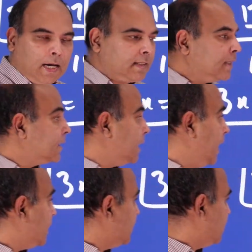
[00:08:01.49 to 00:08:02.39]
And since
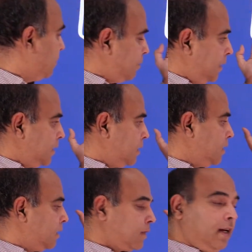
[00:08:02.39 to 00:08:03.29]
3x
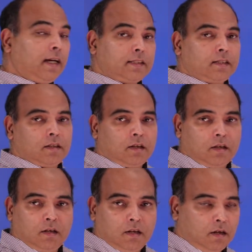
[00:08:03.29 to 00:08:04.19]
is
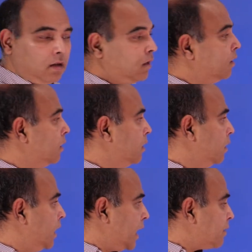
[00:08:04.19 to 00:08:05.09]
a
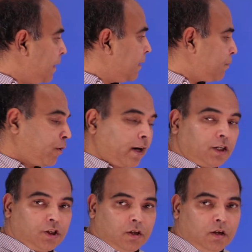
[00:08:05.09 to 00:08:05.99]
arithmetic
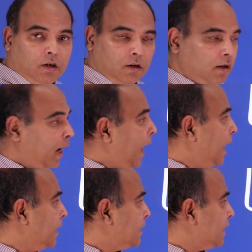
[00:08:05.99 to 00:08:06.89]
progression,
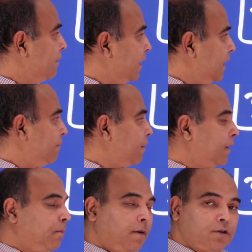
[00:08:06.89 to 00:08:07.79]
and
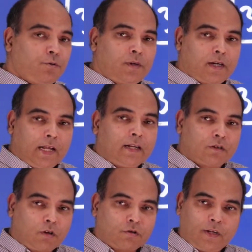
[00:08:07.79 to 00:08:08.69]
1750 plus 200n
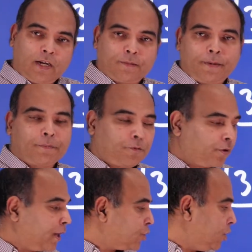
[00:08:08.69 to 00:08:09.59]
is also an arithmetic
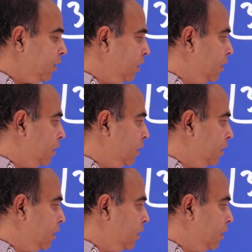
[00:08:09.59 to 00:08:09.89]
progression,